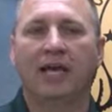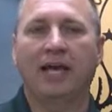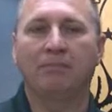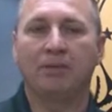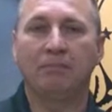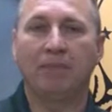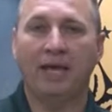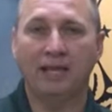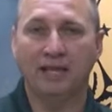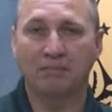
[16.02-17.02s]
Happy
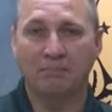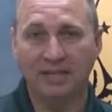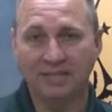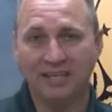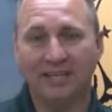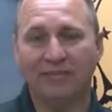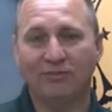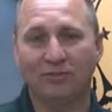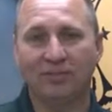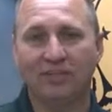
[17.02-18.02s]
Manic Monday
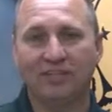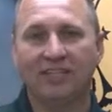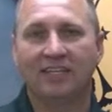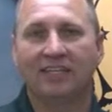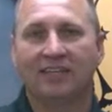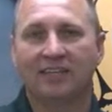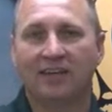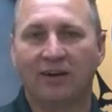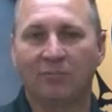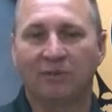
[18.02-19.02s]
to you.
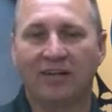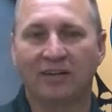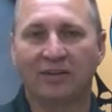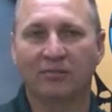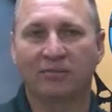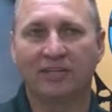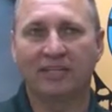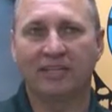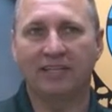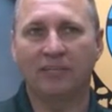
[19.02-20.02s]
I hope you had a good
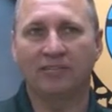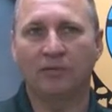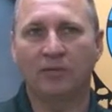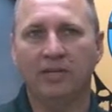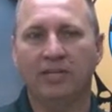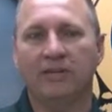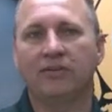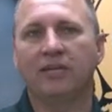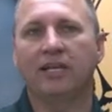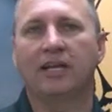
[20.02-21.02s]
weekend. Someone
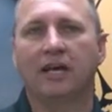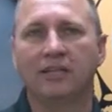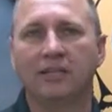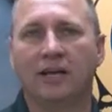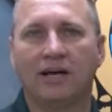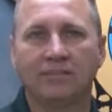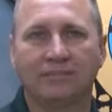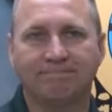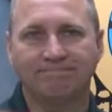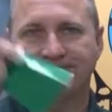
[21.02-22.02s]
entered an
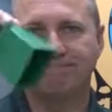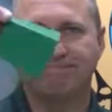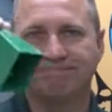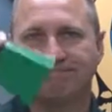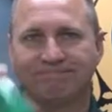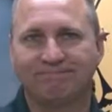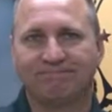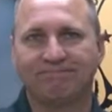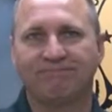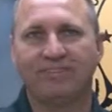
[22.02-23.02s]
unlocked
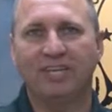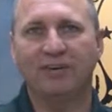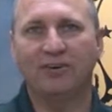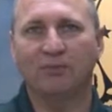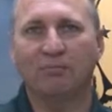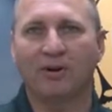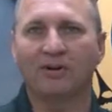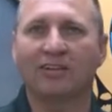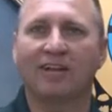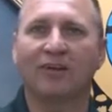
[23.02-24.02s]
vehicle
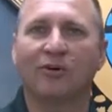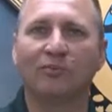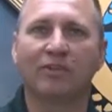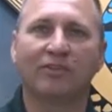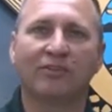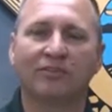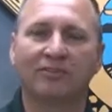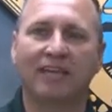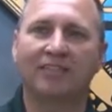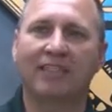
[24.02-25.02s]
parked at a home in the
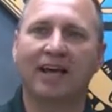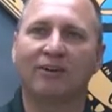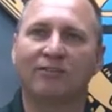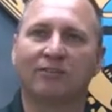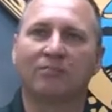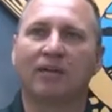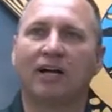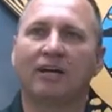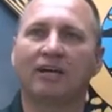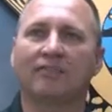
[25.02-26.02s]
13,000
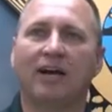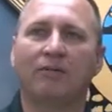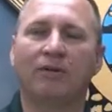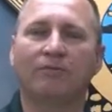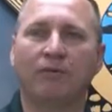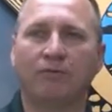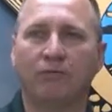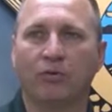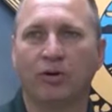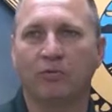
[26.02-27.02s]
block of Highway
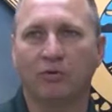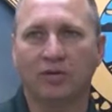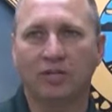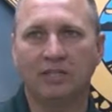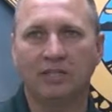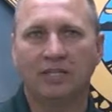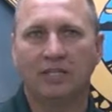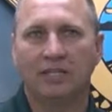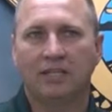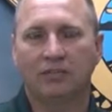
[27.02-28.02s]
441.
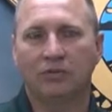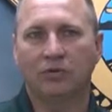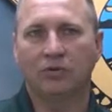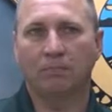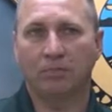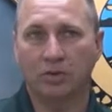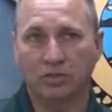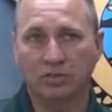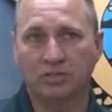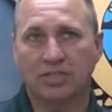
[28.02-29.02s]
They stole a
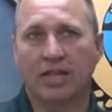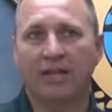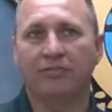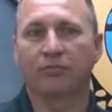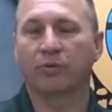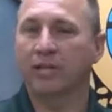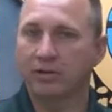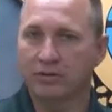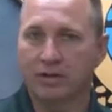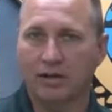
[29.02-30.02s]
purse that had
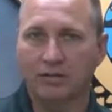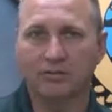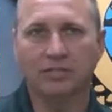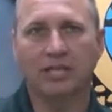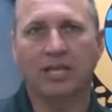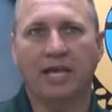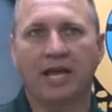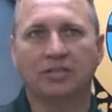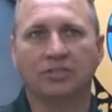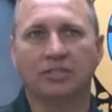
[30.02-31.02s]
$300 in
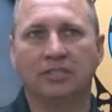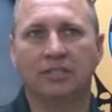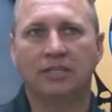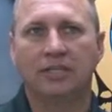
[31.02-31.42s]
cash in it.